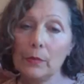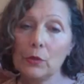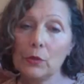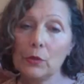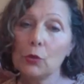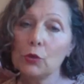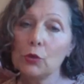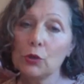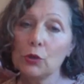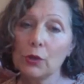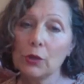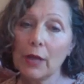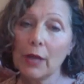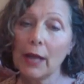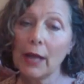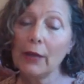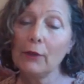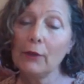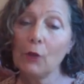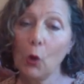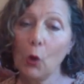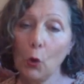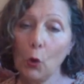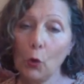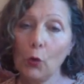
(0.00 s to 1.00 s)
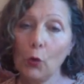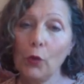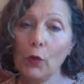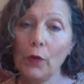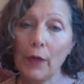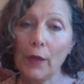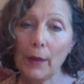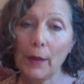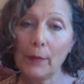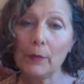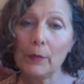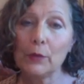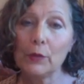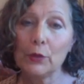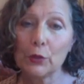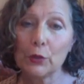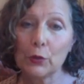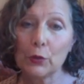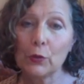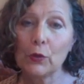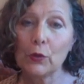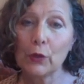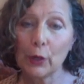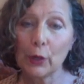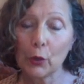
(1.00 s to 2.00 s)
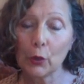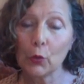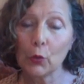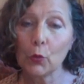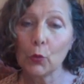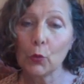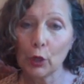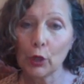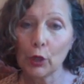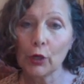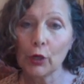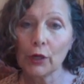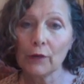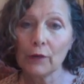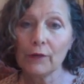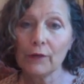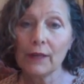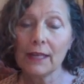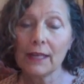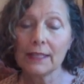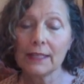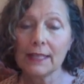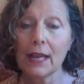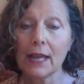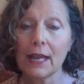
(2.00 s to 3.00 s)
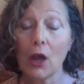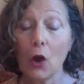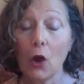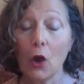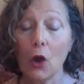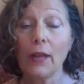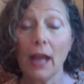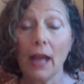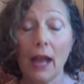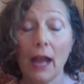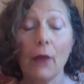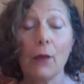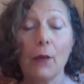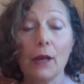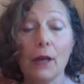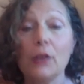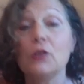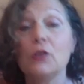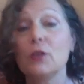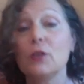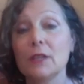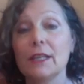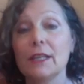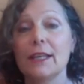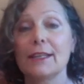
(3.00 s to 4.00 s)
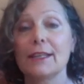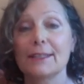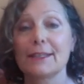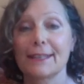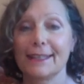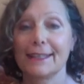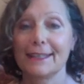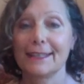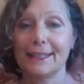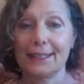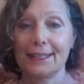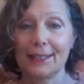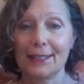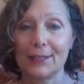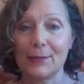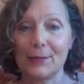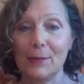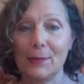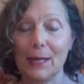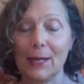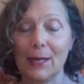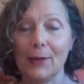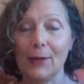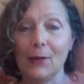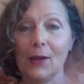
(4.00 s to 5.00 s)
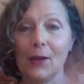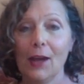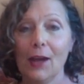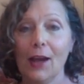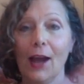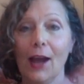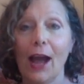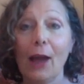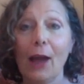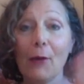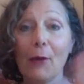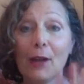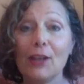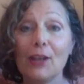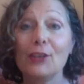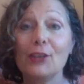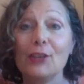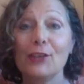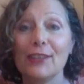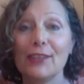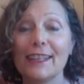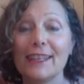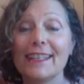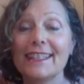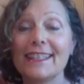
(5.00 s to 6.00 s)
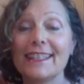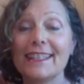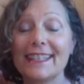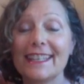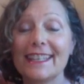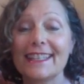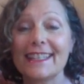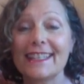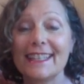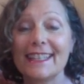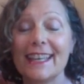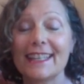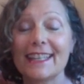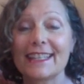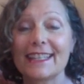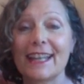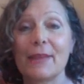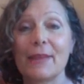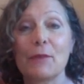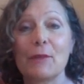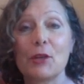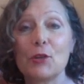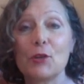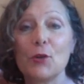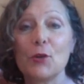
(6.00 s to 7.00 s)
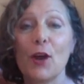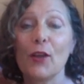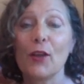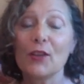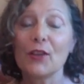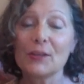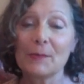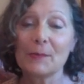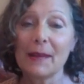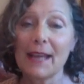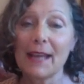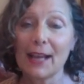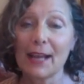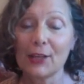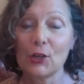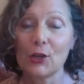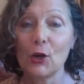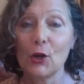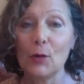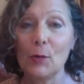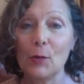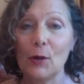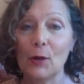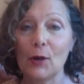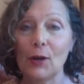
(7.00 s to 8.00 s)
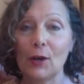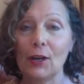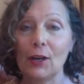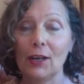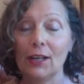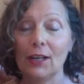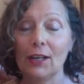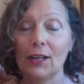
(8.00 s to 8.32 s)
Don't you kind of hold them to their word if they say, oh yeah, I want to do this, because this is me. I want to do this and this and this, and I'm going to do all this by October.